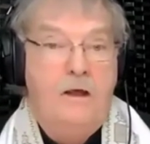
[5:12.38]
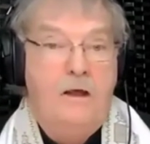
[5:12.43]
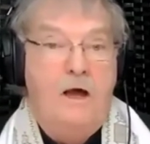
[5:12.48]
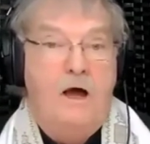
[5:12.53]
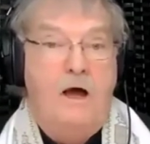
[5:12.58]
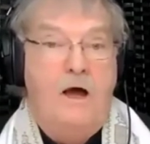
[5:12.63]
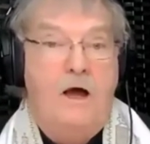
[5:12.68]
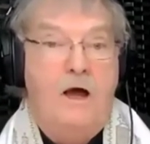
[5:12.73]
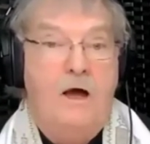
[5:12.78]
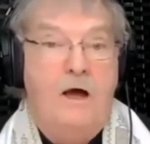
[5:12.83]

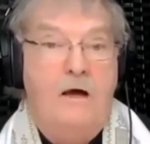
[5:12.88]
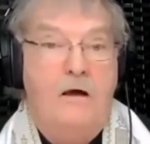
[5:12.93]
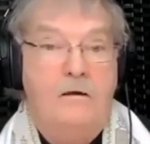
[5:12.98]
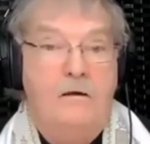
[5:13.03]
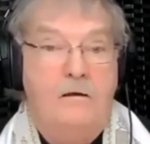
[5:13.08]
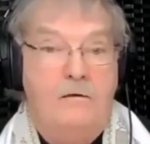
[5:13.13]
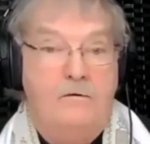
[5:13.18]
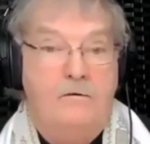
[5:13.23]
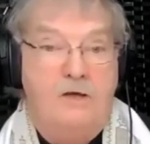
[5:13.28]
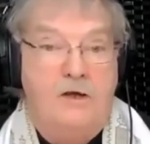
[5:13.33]

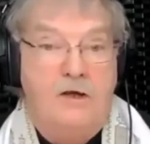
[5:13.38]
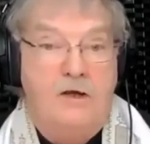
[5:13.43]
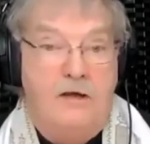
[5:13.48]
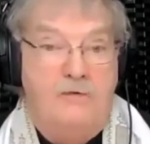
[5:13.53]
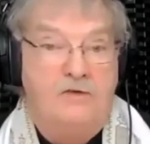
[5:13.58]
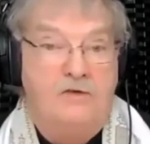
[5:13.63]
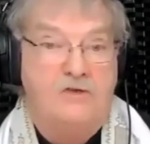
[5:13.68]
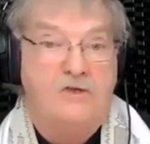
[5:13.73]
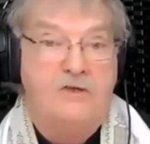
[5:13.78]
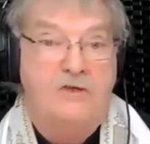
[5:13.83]
to
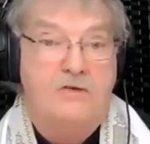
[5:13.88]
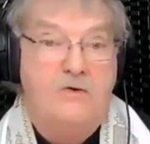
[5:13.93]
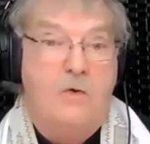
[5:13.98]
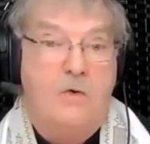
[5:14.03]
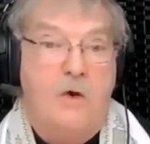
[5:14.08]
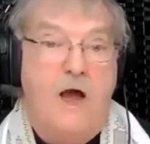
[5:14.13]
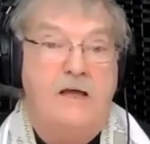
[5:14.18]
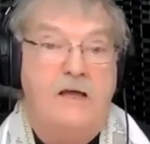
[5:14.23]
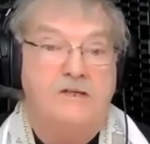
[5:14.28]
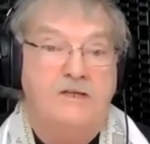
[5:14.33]
live as
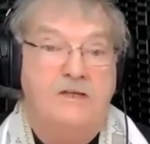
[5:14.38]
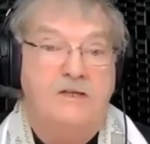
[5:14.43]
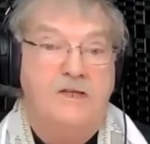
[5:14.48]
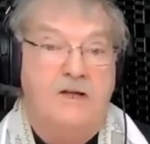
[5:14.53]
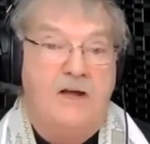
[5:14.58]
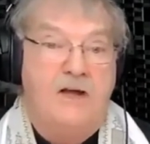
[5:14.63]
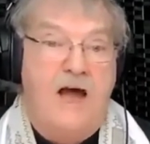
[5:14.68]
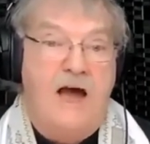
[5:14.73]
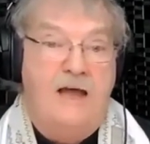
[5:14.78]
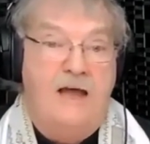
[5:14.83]
Christ and to
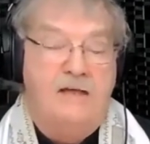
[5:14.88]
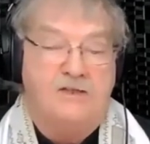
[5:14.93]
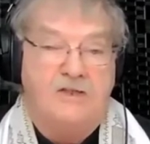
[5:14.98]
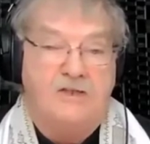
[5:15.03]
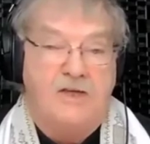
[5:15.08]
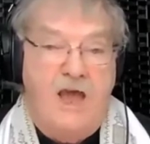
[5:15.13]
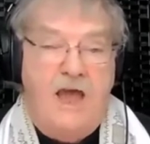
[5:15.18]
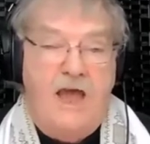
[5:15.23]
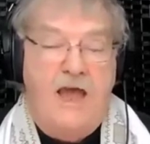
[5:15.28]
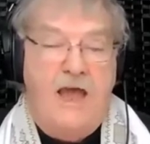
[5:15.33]
die as
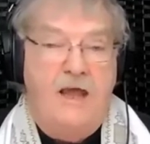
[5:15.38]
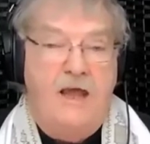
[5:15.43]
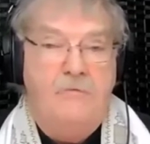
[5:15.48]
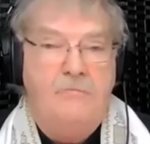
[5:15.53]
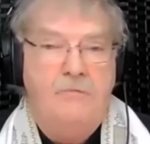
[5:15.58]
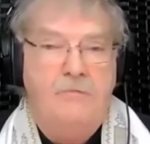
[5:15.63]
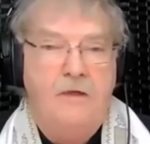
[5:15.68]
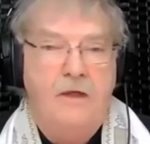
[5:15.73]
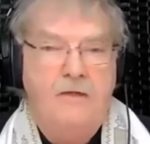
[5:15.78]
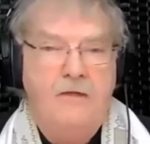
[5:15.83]

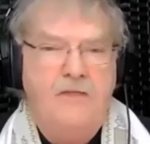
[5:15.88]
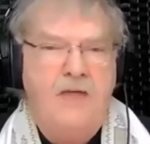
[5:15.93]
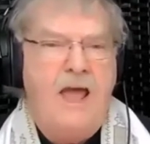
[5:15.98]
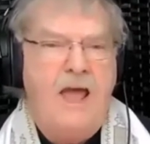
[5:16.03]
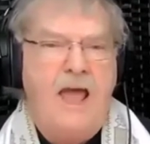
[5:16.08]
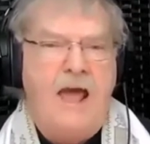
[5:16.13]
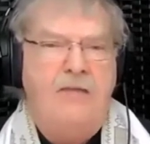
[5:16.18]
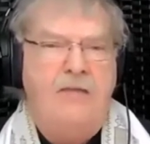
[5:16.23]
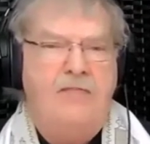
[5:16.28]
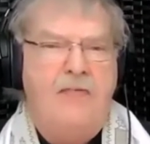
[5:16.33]
gain. They
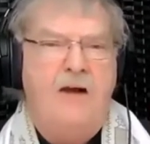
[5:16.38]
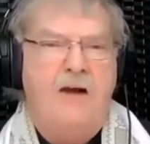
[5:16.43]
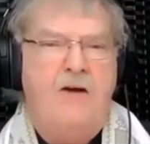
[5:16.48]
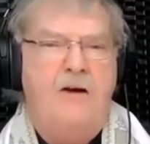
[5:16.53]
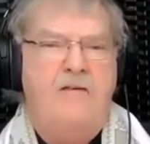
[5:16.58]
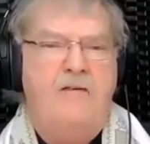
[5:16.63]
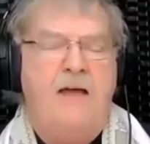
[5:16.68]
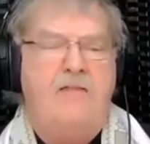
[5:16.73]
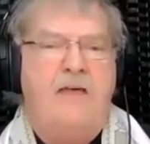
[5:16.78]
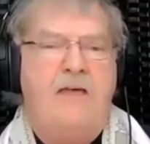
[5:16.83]
don't
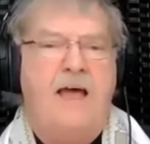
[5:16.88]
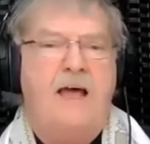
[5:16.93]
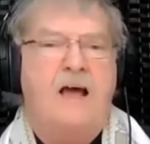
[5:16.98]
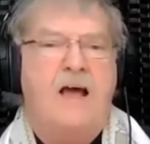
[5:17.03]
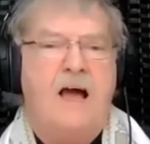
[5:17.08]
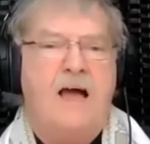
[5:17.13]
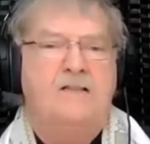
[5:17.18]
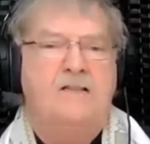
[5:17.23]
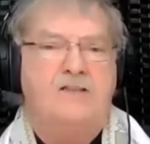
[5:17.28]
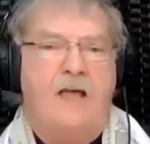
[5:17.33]
even have that
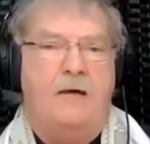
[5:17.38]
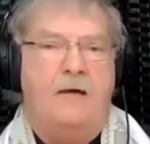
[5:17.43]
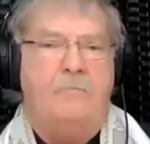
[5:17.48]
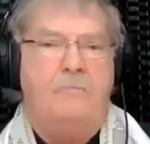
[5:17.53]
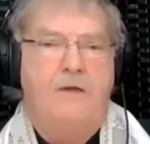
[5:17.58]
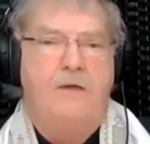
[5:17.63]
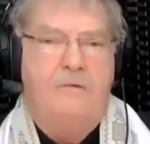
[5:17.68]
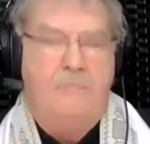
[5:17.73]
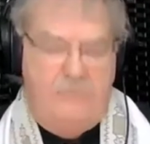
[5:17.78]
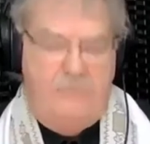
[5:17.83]

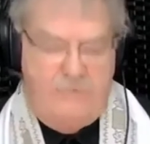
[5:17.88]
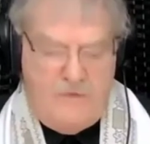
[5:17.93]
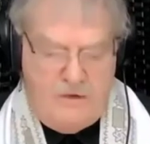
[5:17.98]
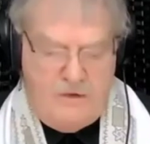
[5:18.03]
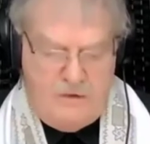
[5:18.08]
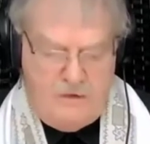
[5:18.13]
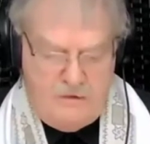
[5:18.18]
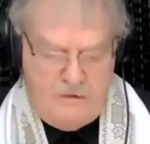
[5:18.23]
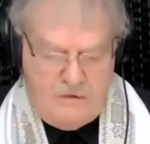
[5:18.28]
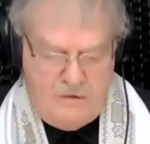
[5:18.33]
concept.
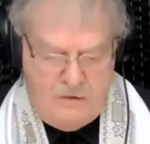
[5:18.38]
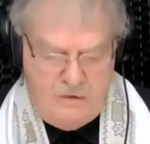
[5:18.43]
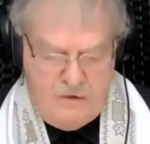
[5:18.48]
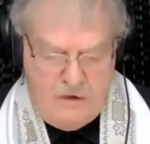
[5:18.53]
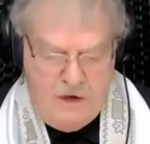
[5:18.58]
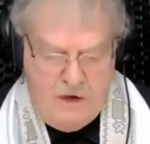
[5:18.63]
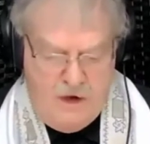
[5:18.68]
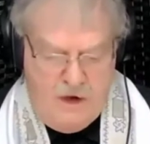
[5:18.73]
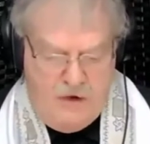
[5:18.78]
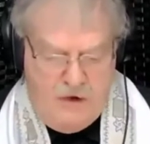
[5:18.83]

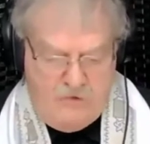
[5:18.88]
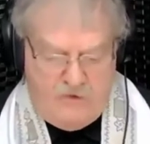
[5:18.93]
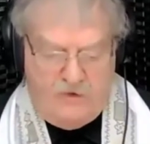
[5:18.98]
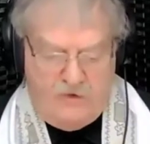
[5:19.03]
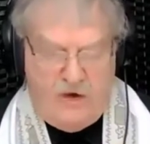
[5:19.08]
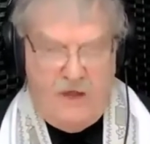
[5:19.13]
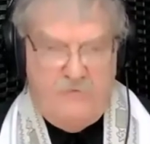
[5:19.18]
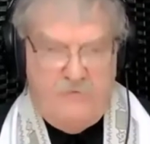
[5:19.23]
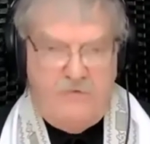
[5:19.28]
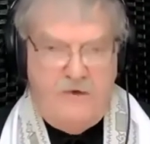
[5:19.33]

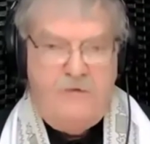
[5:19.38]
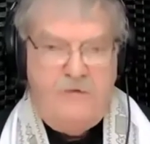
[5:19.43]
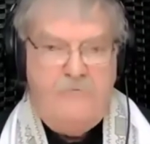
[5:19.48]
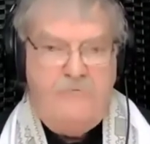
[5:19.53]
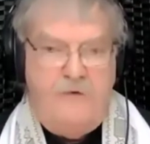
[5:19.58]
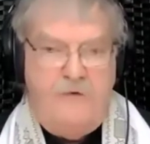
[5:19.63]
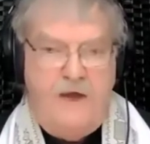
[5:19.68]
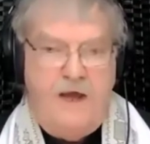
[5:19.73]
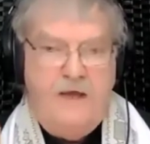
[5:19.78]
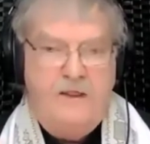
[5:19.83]
They're living
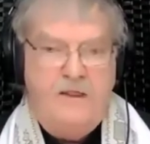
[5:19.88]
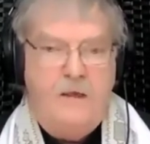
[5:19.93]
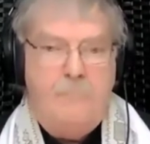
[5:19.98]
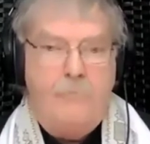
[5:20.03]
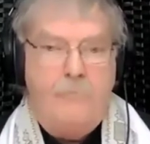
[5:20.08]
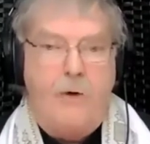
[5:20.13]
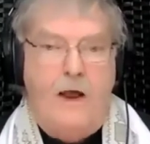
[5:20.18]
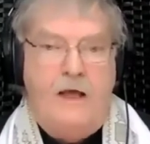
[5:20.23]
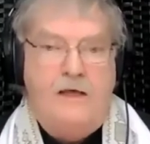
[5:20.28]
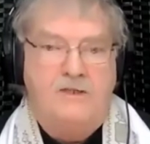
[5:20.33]
in the
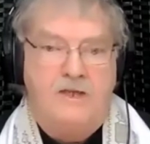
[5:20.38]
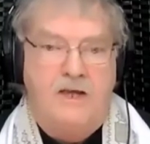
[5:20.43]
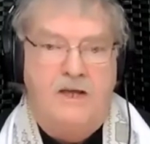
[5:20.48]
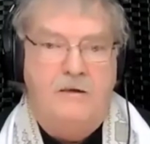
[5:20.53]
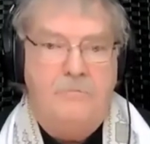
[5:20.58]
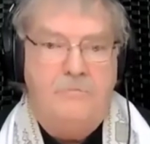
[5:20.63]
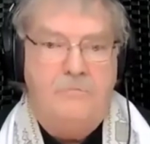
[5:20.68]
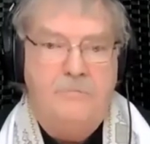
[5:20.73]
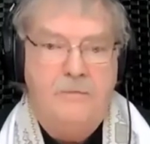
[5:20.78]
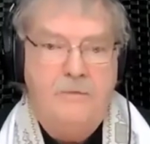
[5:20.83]

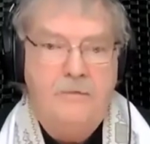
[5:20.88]
present,